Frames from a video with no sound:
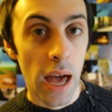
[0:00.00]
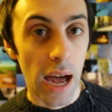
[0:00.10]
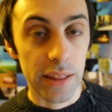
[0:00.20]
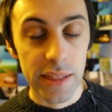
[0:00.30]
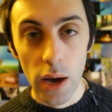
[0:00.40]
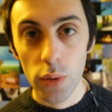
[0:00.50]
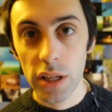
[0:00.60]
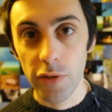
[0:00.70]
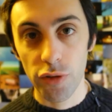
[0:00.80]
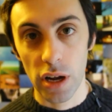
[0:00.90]
and tell
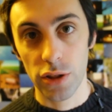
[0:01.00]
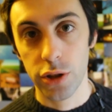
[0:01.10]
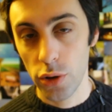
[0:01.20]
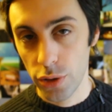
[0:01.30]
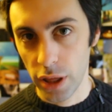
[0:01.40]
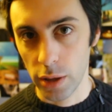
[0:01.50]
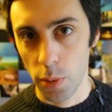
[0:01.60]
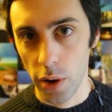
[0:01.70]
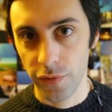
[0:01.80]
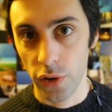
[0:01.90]
any friends you think
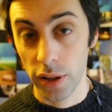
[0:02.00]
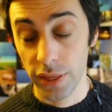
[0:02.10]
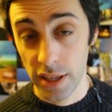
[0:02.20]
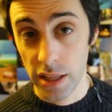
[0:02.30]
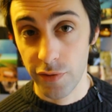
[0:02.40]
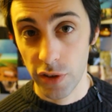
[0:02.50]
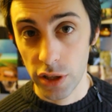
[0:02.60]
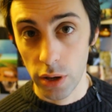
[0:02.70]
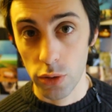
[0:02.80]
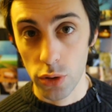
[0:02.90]
might find these
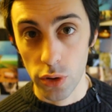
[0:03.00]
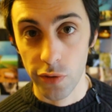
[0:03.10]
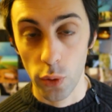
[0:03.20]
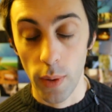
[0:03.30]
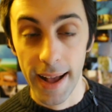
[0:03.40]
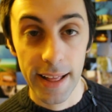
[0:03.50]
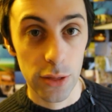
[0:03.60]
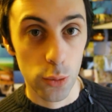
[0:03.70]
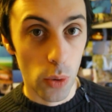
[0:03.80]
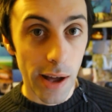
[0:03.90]
videos useful
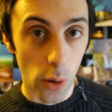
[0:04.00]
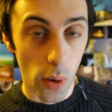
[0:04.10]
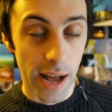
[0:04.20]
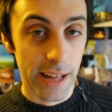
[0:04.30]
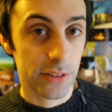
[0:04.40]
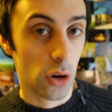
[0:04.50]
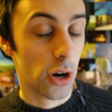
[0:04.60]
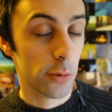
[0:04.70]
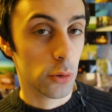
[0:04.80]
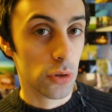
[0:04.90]
as well, and
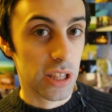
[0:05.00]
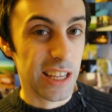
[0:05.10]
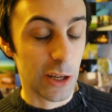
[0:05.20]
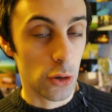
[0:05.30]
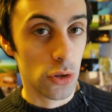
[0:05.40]
I will see you